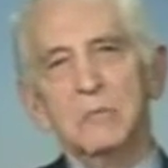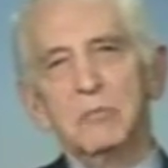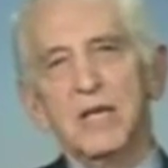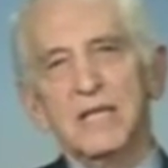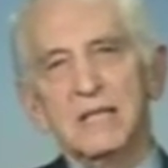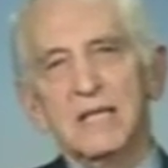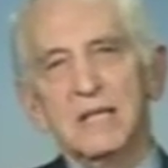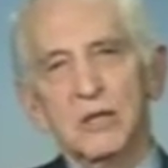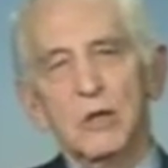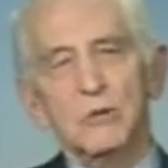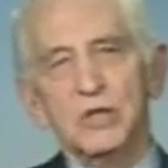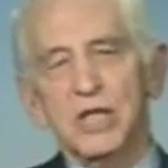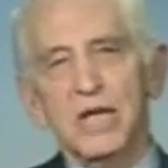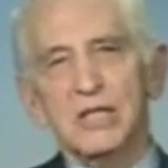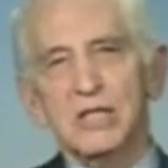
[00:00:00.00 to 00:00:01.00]
But no
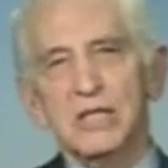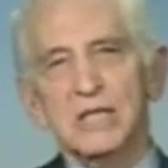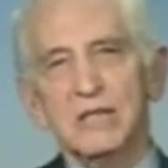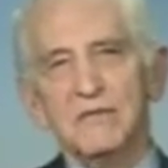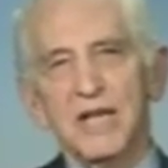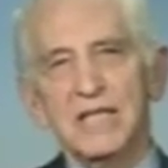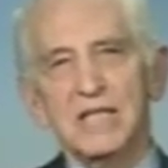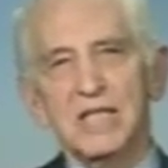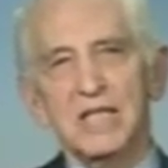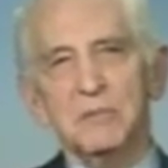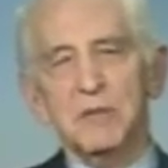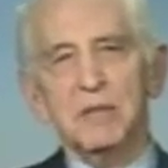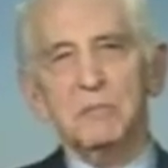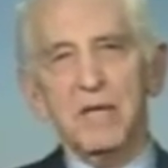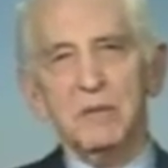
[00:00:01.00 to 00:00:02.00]
charges have actually
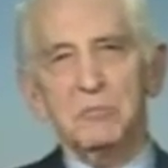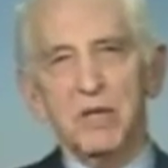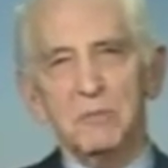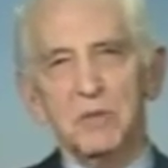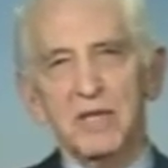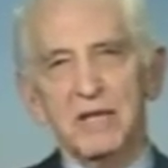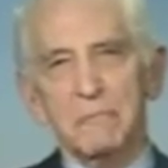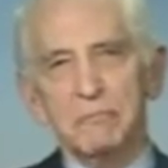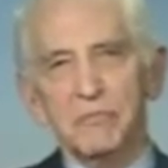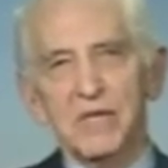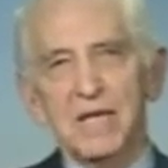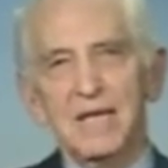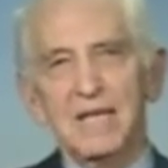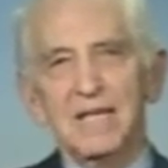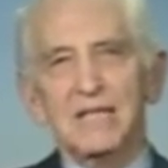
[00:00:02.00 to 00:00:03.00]
been made public.
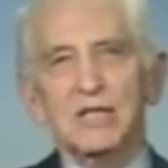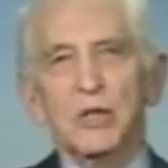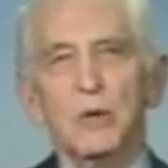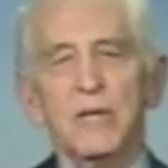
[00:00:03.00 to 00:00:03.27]
So